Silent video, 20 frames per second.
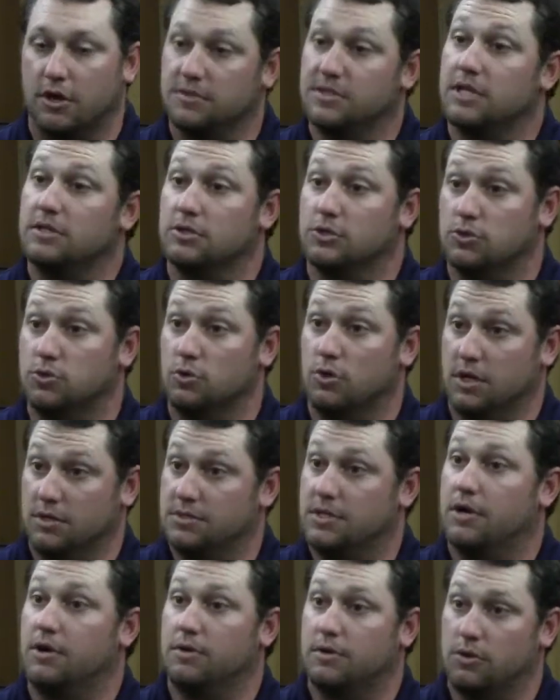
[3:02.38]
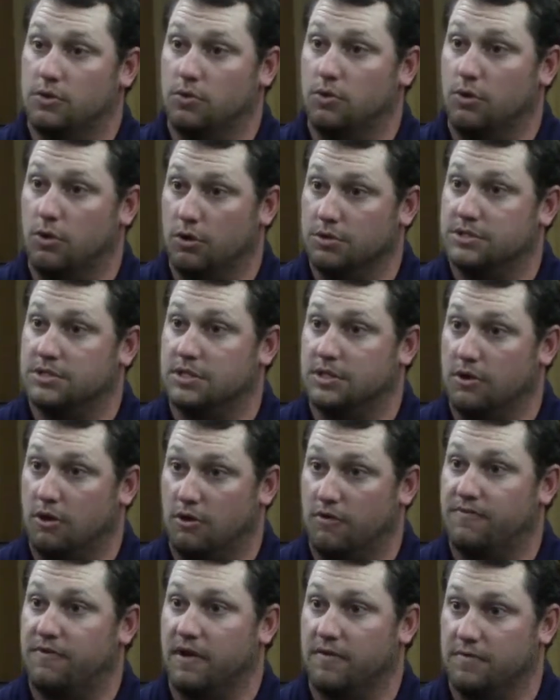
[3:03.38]
was at the school. I was there at the school
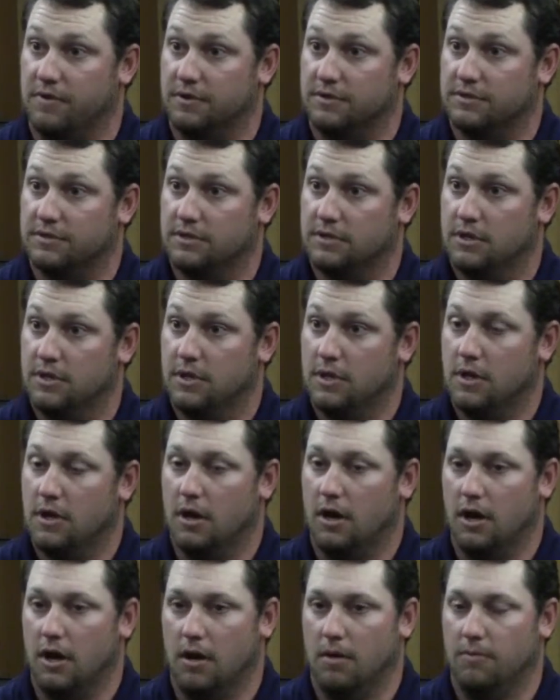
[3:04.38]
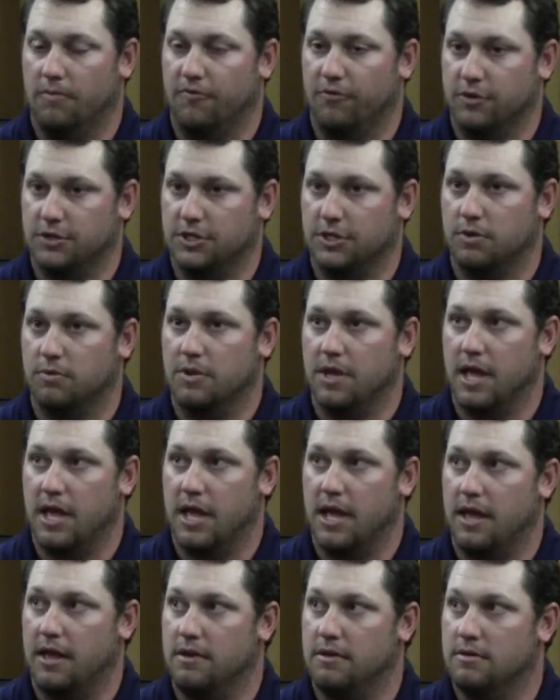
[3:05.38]
all 5 years. First year we
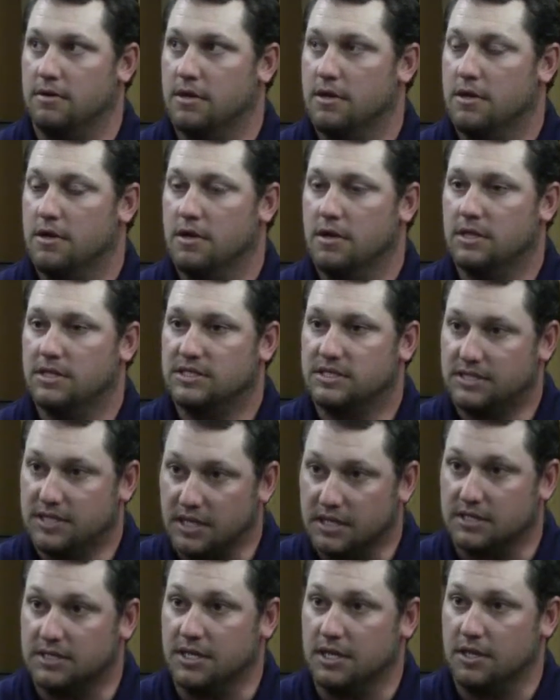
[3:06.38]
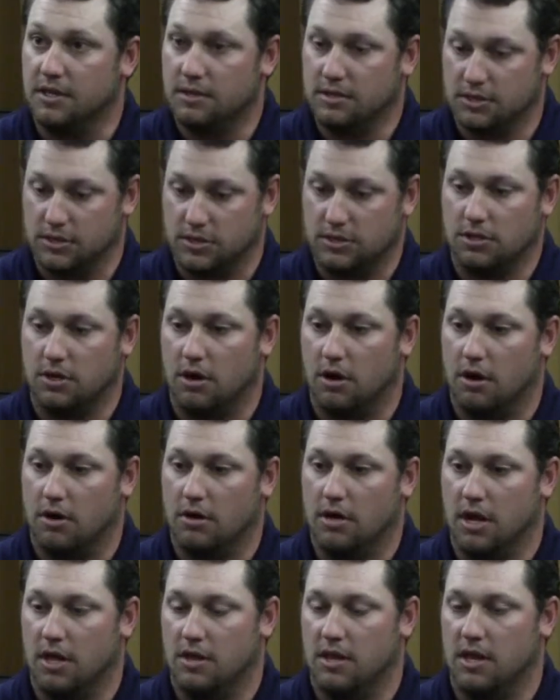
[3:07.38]
had 60 to
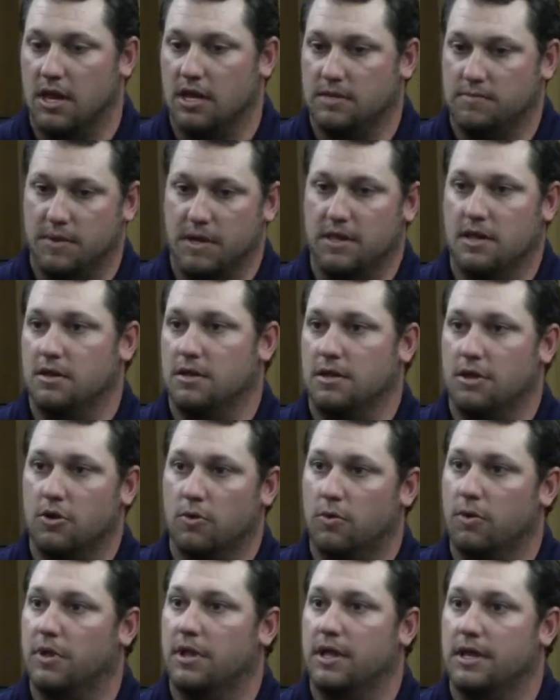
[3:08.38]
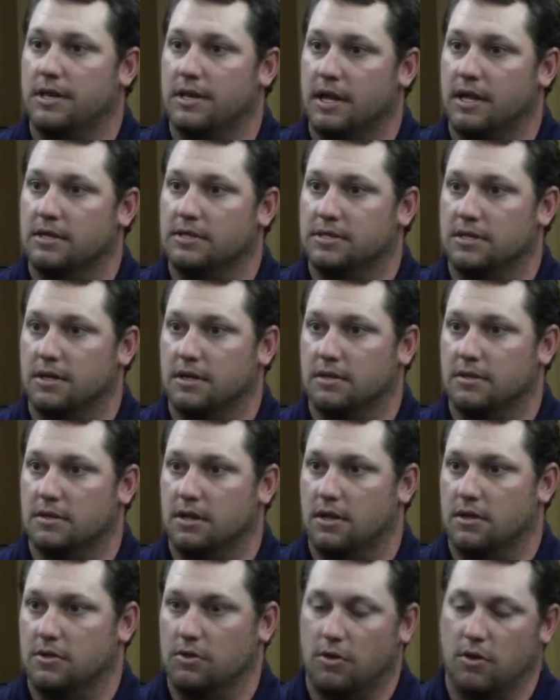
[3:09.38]
start, and then by the end of the year we only had 19.
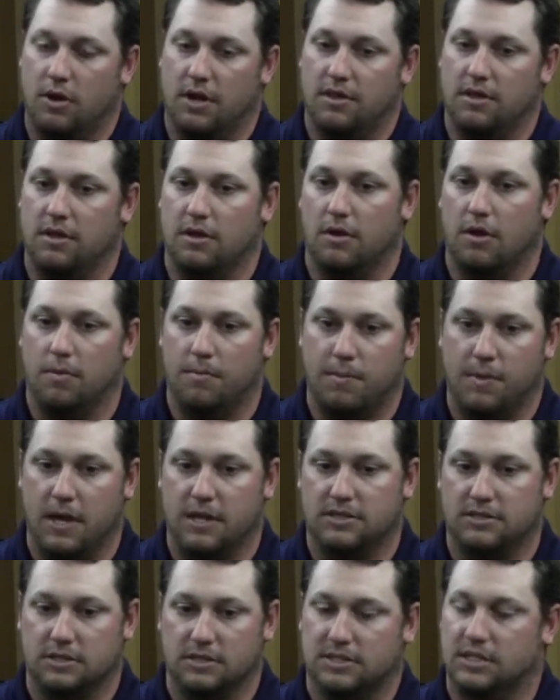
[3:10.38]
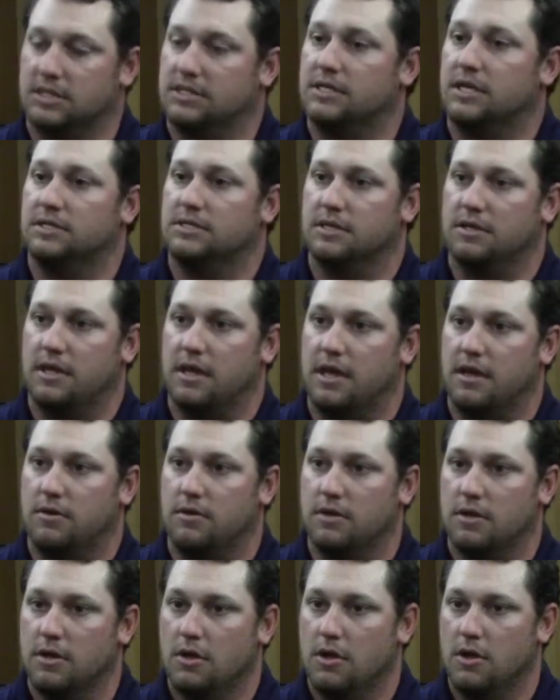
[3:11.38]
And so I think based on success of that,
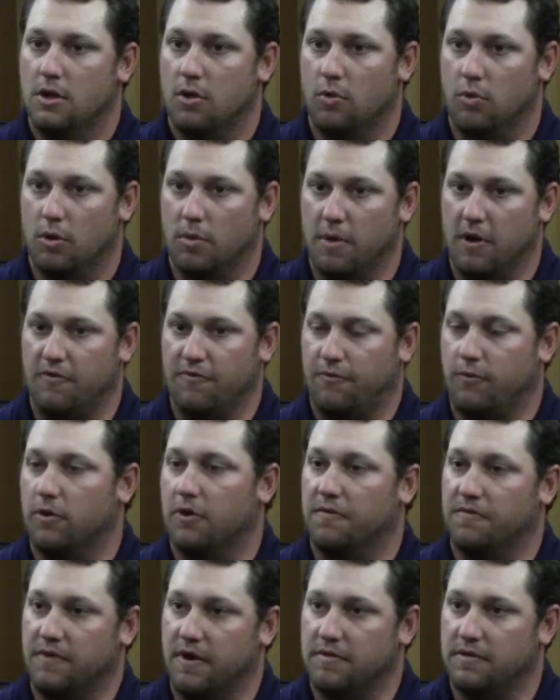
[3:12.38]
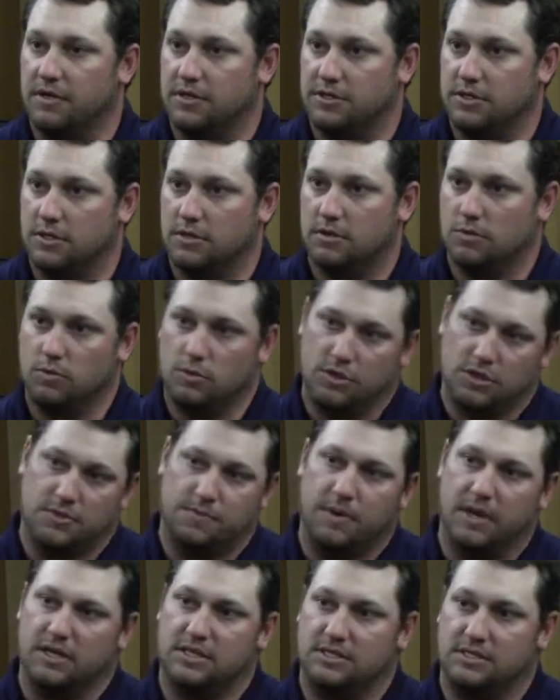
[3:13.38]
we're about 45 this year. We'll
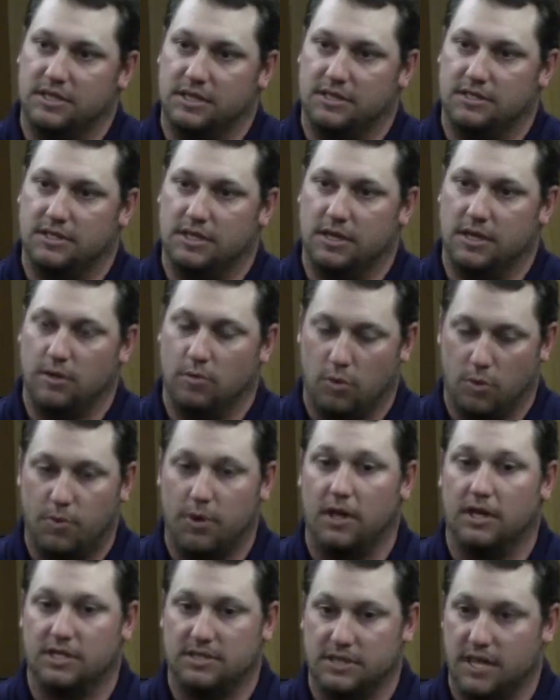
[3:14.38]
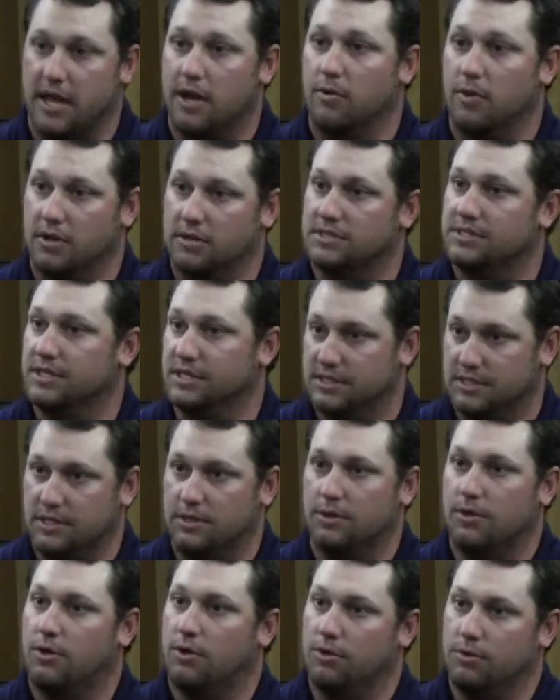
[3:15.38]
expect 60, and we'll probably stay around 60
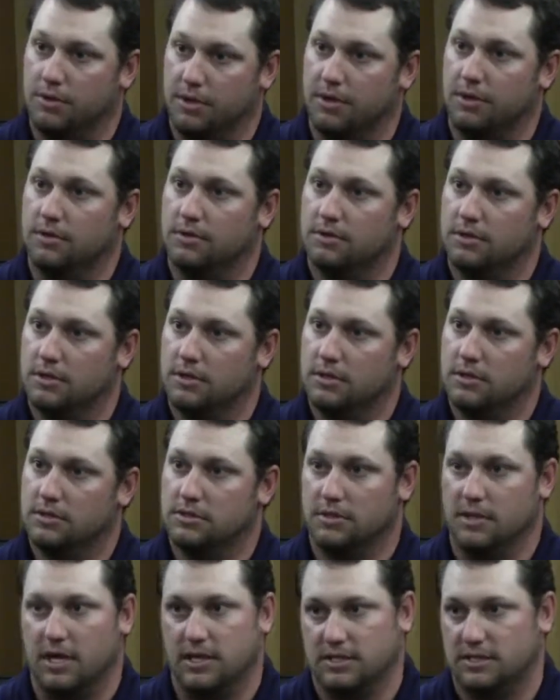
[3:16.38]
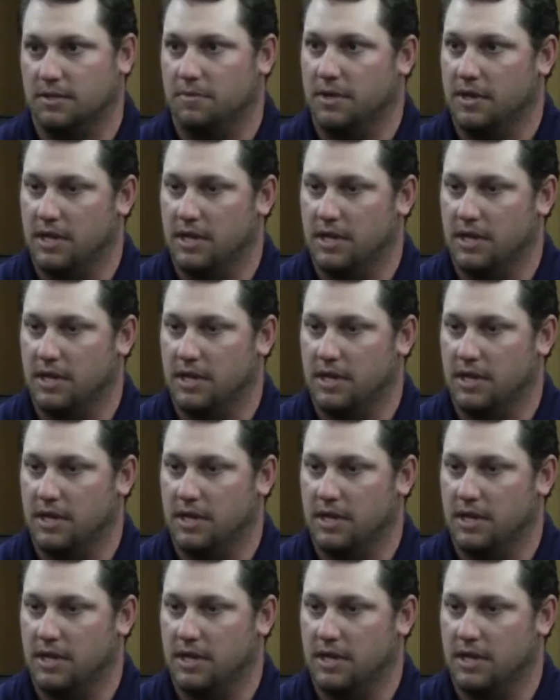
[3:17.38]
the whole year. So that's